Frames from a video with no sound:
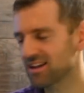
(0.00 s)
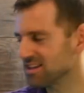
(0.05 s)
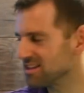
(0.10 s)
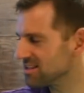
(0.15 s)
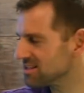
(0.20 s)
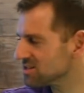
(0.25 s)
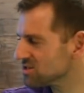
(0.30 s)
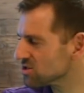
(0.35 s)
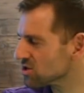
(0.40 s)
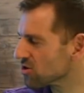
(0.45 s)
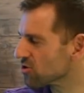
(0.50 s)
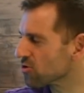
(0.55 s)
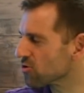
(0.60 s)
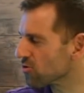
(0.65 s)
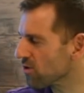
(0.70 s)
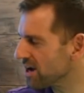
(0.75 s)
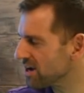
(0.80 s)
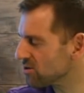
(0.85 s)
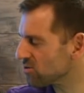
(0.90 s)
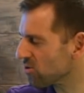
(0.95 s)
This is a
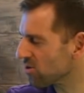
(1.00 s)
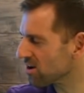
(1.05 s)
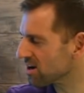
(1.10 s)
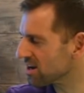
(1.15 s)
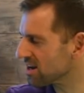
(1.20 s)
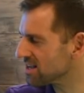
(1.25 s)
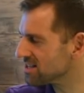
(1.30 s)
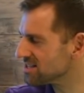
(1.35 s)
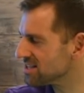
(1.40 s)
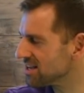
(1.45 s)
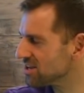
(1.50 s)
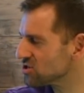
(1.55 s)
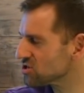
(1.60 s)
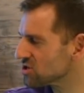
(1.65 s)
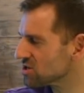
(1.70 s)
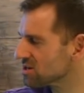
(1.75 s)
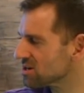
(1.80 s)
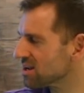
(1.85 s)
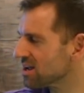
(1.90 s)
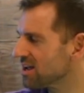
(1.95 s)
great
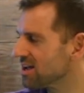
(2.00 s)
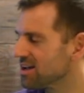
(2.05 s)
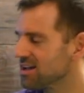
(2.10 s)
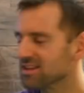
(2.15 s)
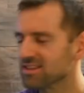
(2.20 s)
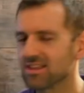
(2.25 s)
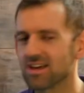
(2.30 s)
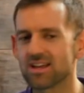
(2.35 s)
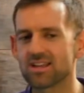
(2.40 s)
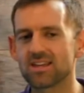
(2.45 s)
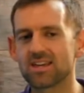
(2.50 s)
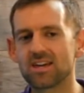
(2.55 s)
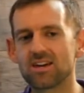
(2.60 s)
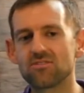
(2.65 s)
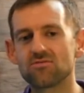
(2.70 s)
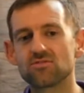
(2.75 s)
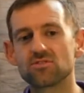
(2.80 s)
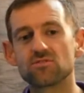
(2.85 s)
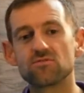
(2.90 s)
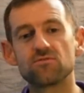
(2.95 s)
organization that
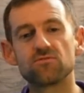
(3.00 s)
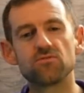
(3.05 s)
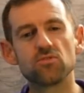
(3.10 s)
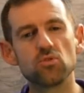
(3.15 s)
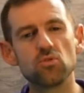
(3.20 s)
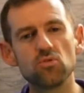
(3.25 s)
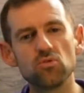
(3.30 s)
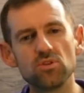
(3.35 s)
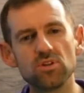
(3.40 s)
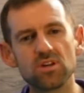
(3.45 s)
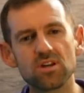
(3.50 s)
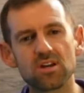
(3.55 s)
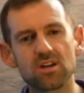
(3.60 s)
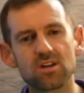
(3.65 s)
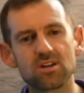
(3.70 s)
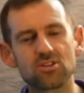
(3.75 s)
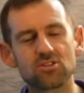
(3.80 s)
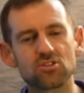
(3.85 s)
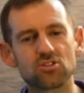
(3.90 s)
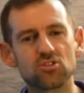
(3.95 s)
gives food
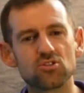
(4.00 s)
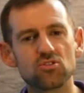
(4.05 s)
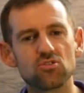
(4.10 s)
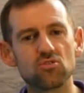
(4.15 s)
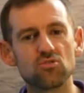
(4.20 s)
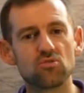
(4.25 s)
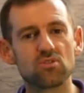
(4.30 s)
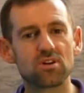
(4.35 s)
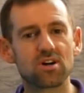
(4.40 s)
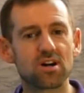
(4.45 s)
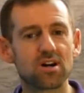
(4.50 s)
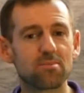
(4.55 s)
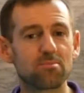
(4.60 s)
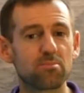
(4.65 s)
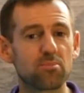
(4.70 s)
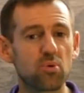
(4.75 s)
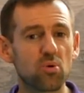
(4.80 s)
to uh,